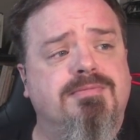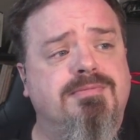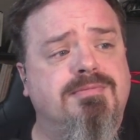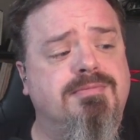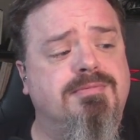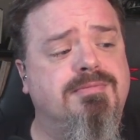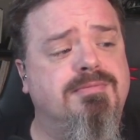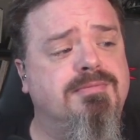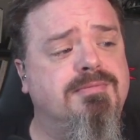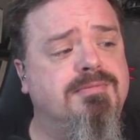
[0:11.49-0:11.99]

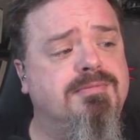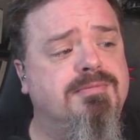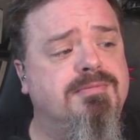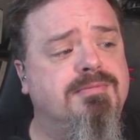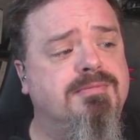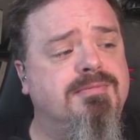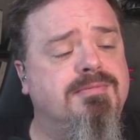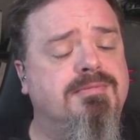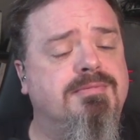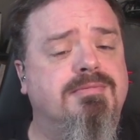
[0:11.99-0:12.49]

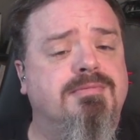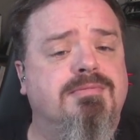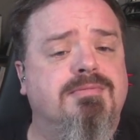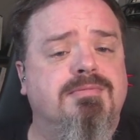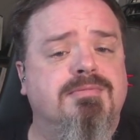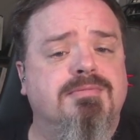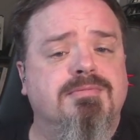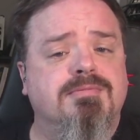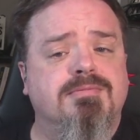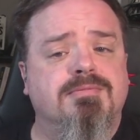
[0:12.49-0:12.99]

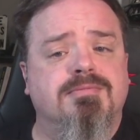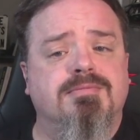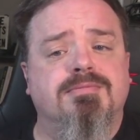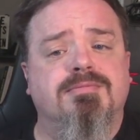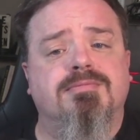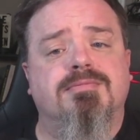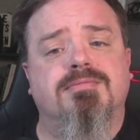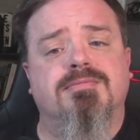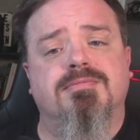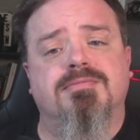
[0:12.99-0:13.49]

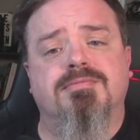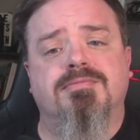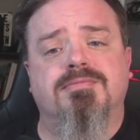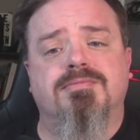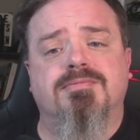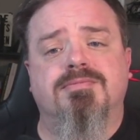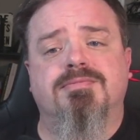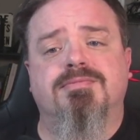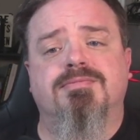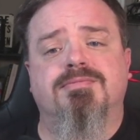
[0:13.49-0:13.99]

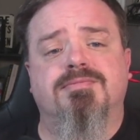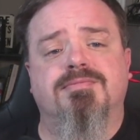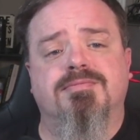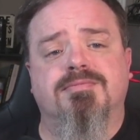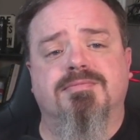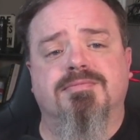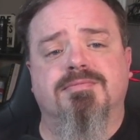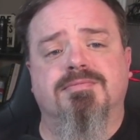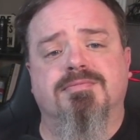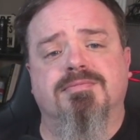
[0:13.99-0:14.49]

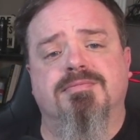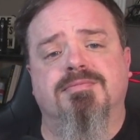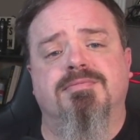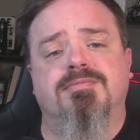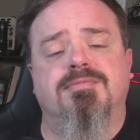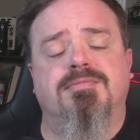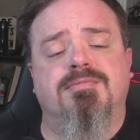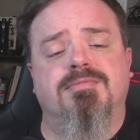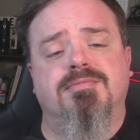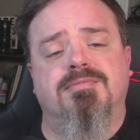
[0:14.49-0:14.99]

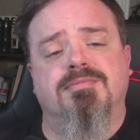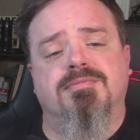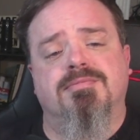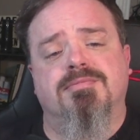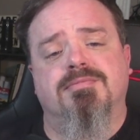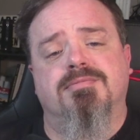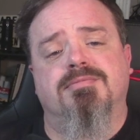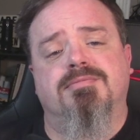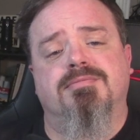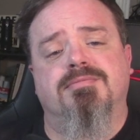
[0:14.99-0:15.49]

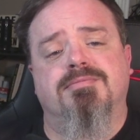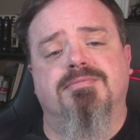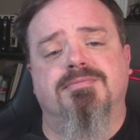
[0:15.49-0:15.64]
The person shown says nothing.